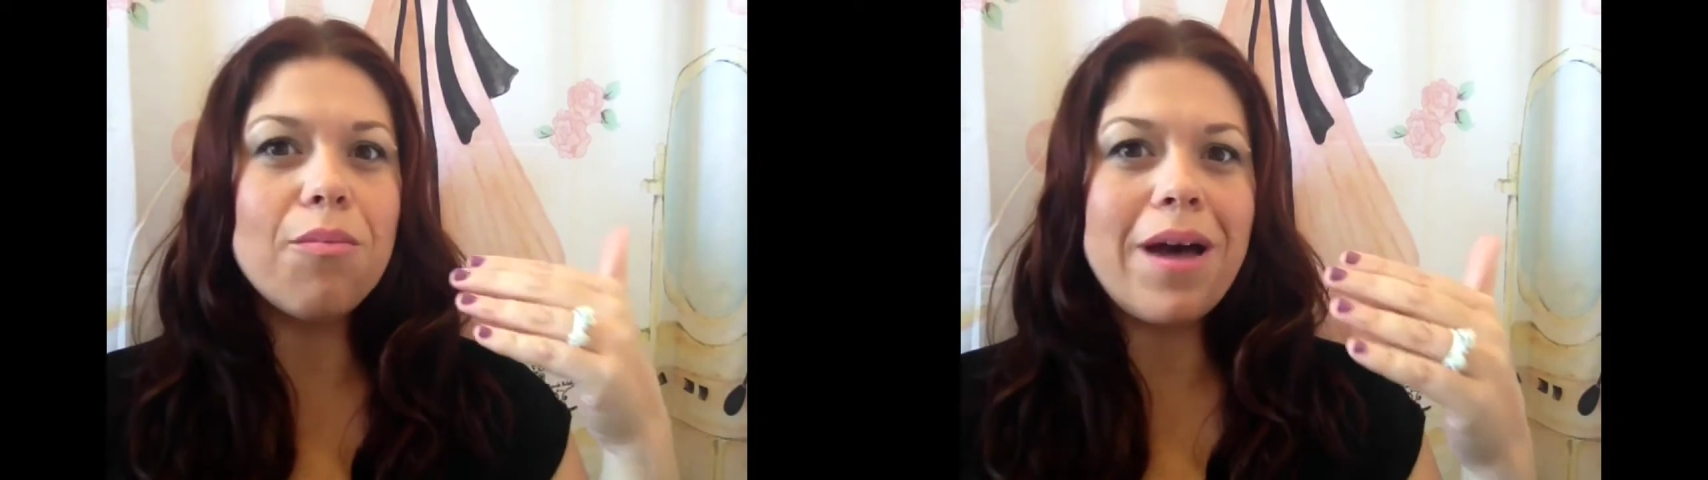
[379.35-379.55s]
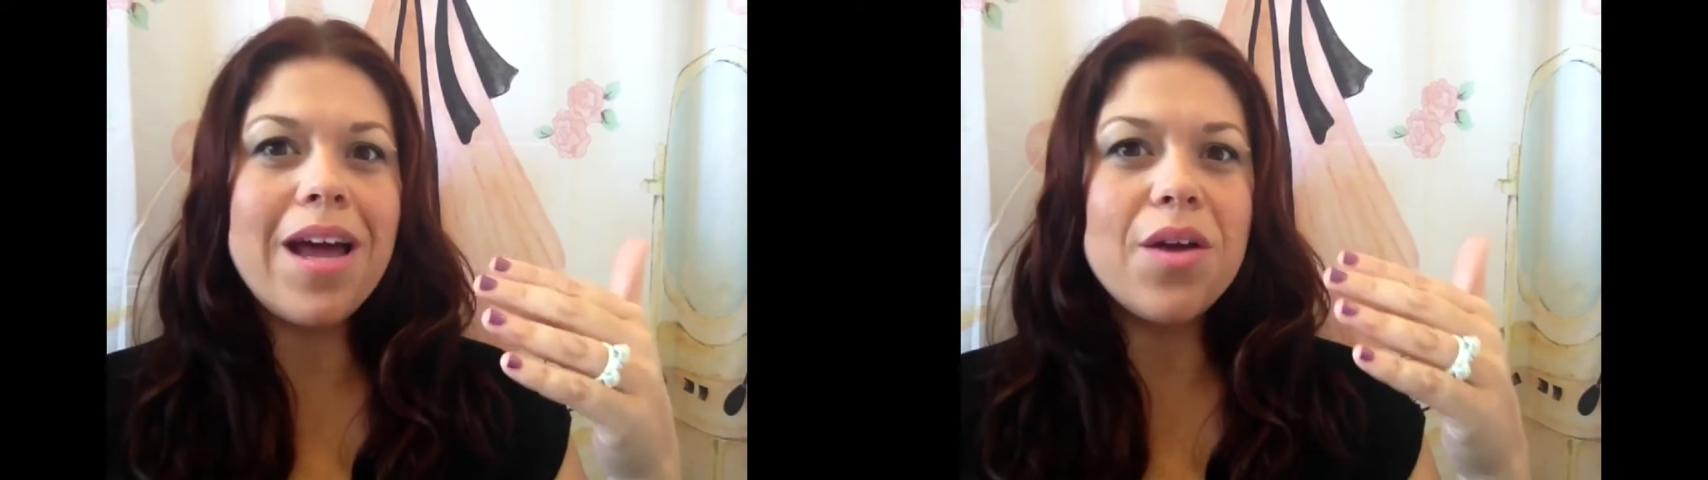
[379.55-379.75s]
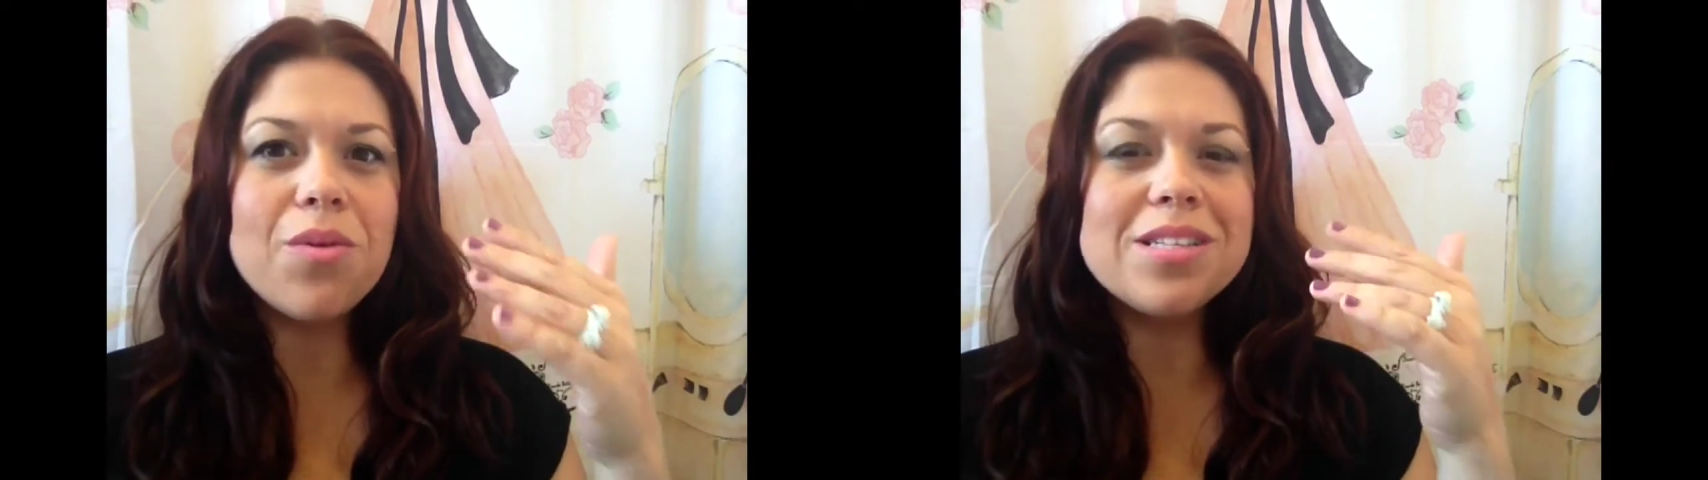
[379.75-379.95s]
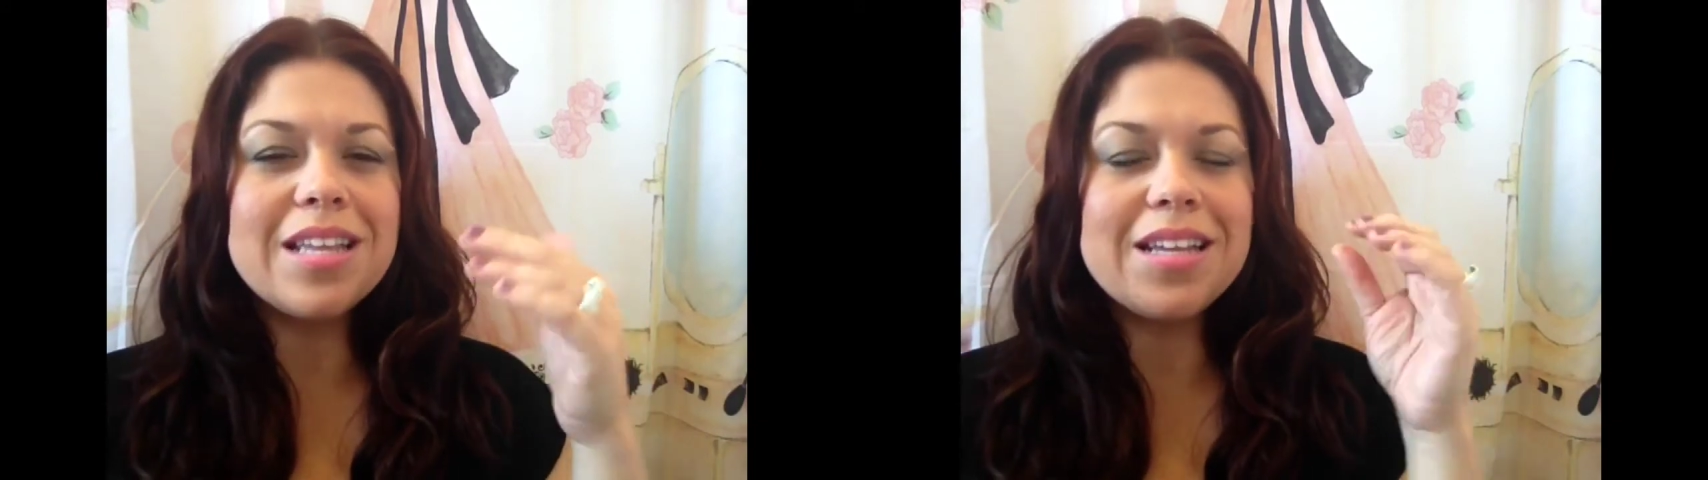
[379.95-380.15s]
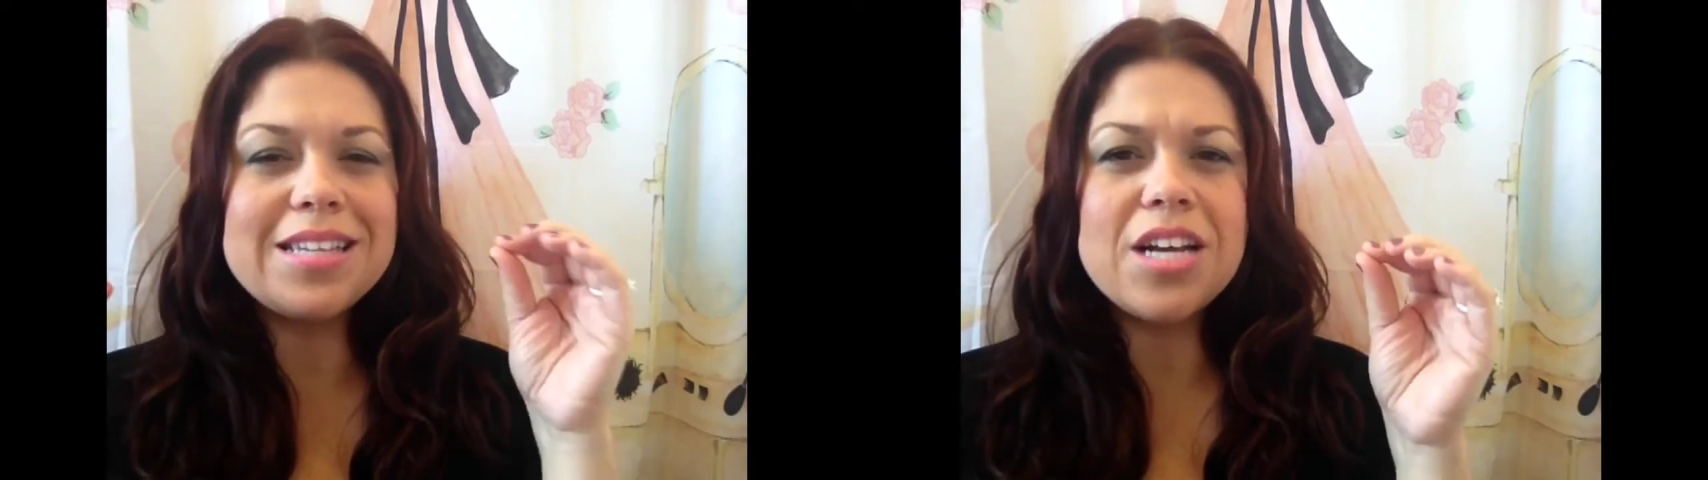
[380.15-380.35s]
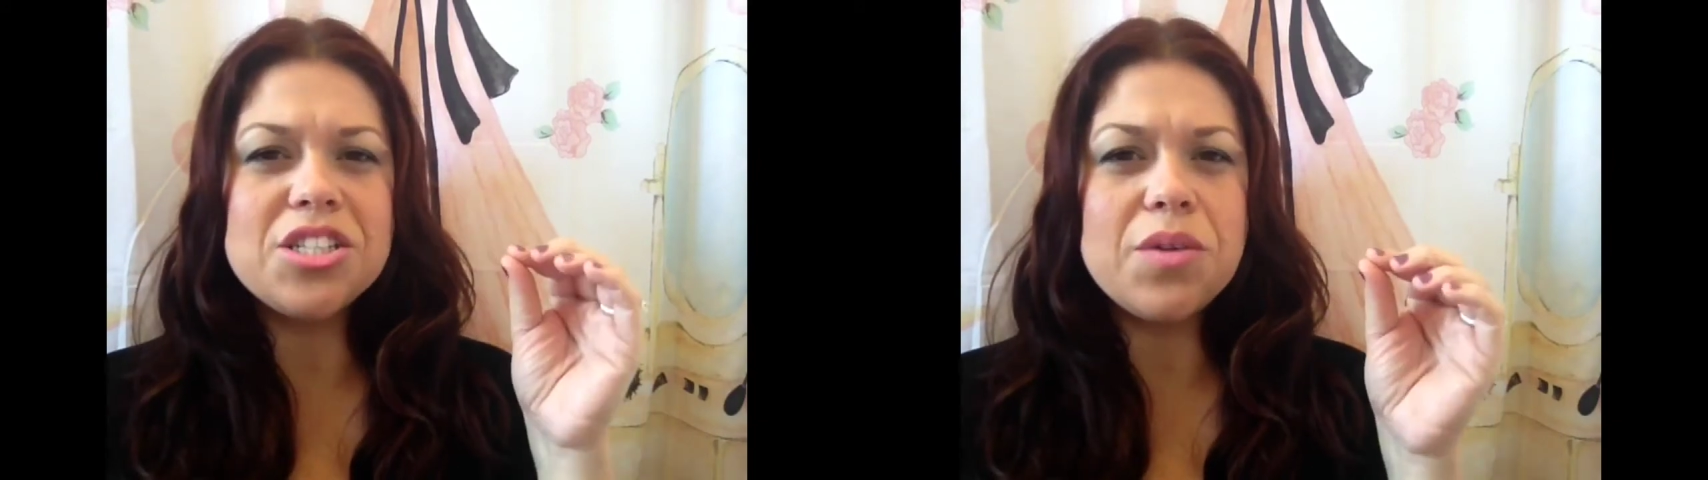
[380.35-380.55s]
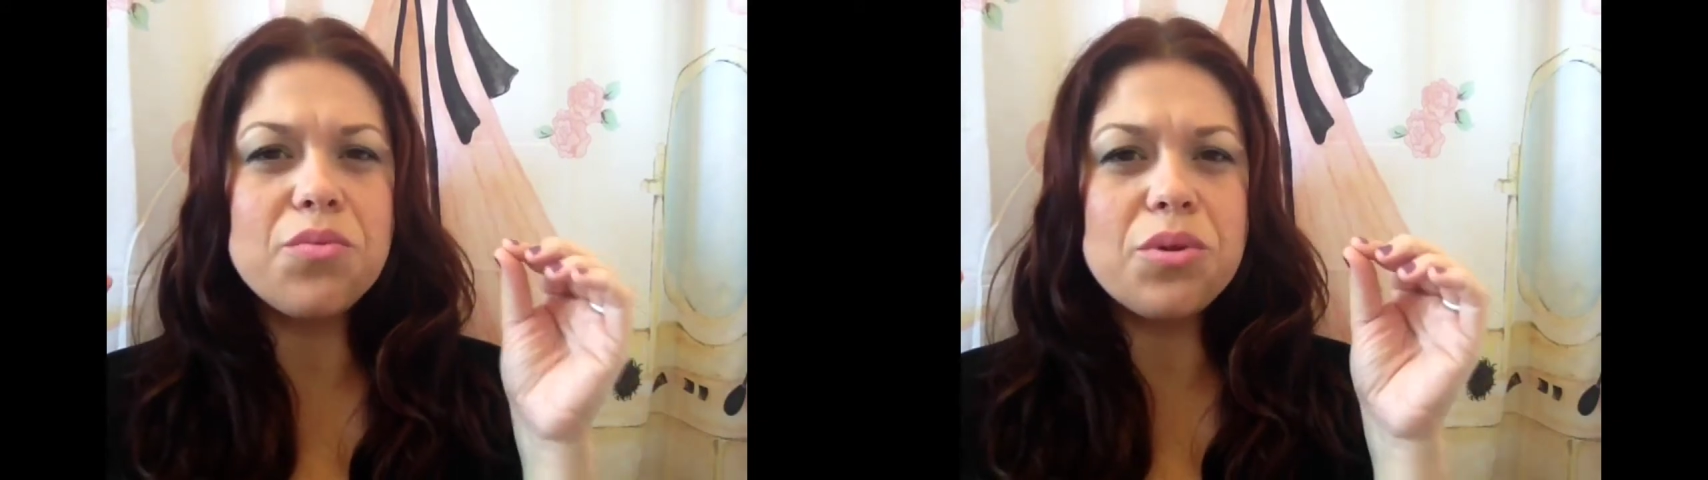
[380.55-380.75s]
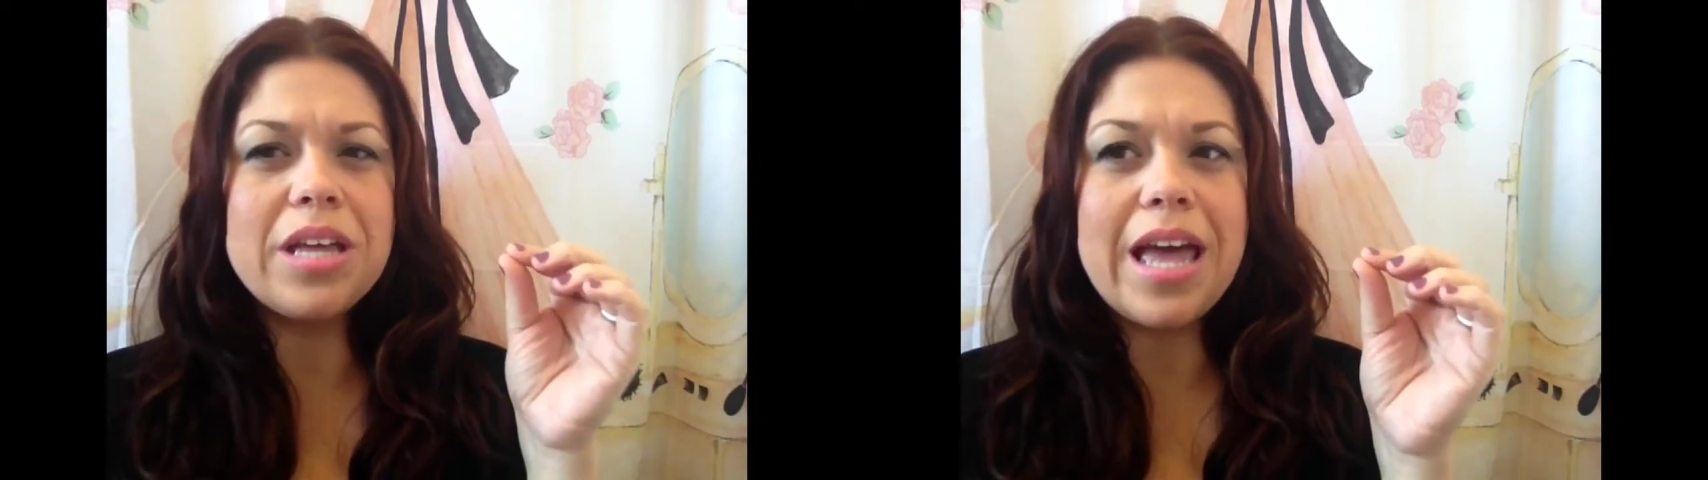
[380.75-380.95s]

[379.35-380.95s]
bad it was that it's actually really